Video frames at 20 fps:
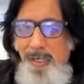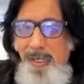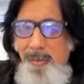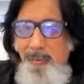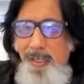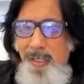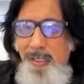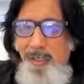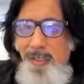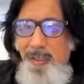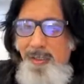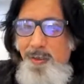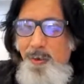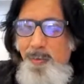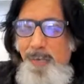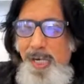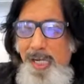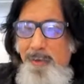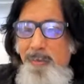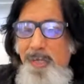I mean,
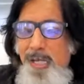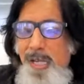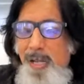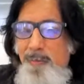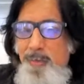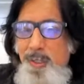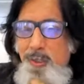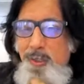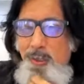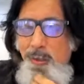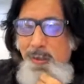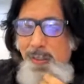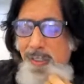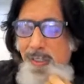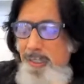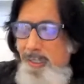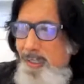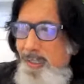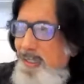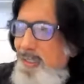you might be
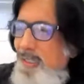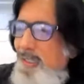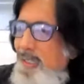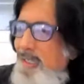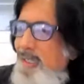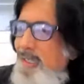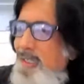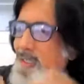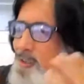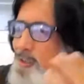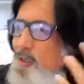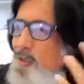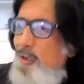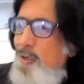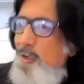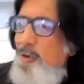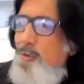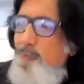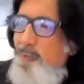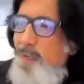absolutely
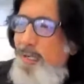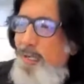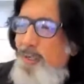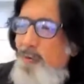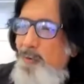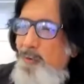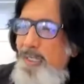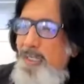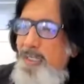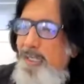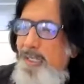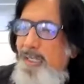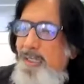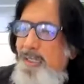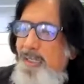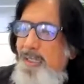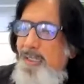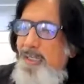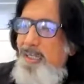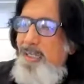sort of convinced
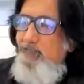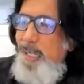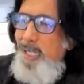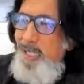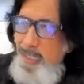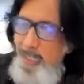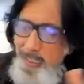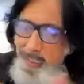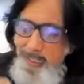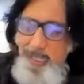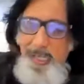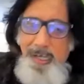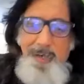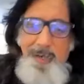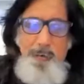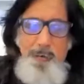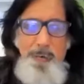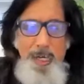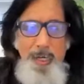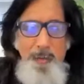that, but is
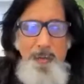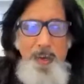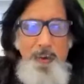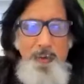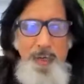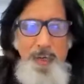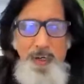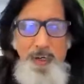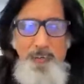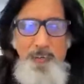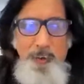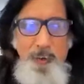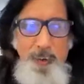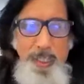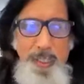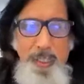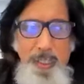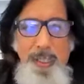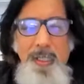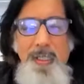there one more way of
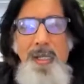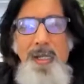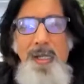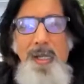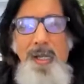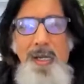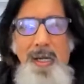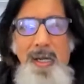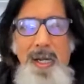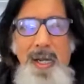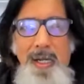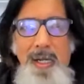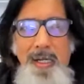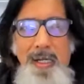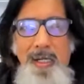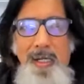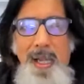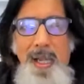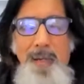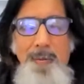doing it?
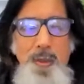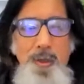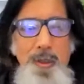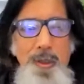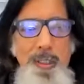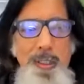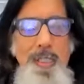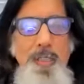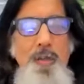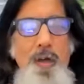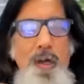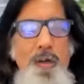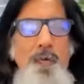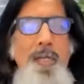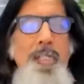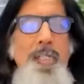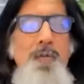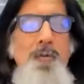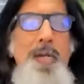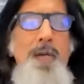And I'm sure there's
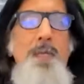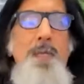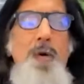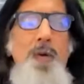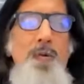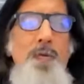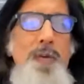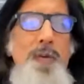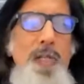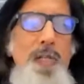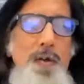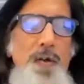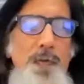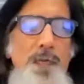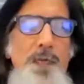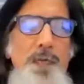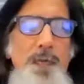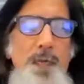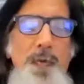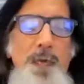always one more way
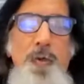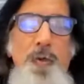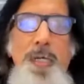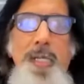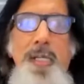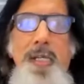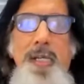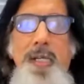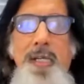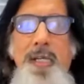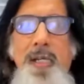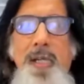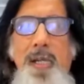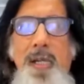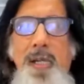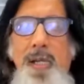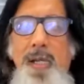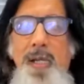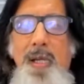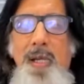of doing it.
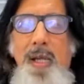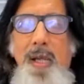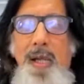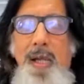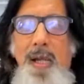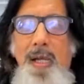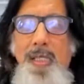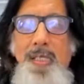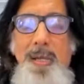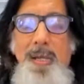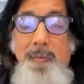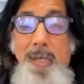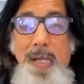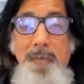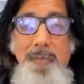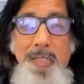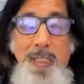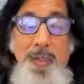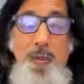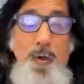
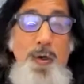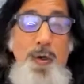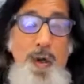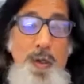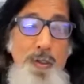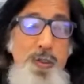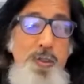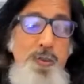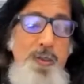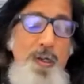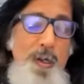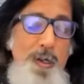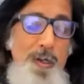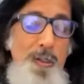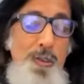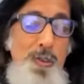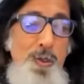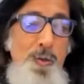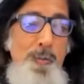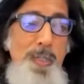Sometimes it could
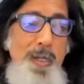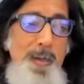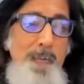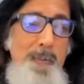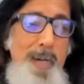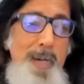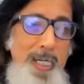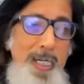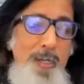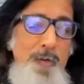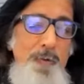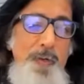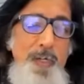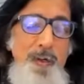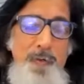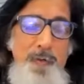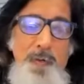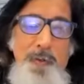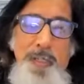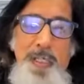also be a better way
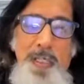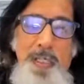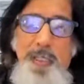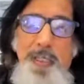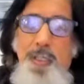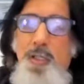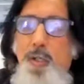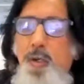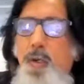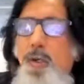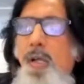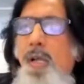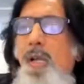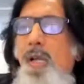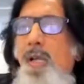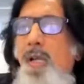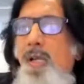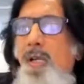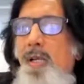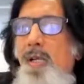of doing it.
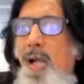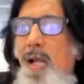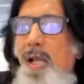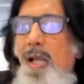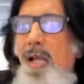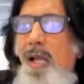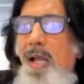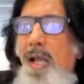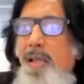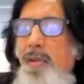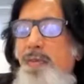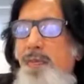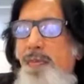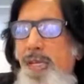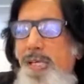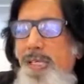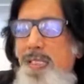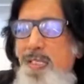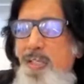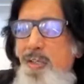So I
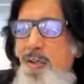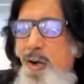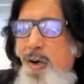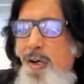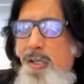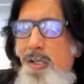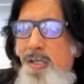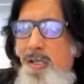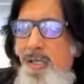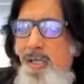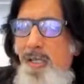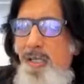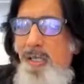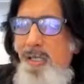feel it's not,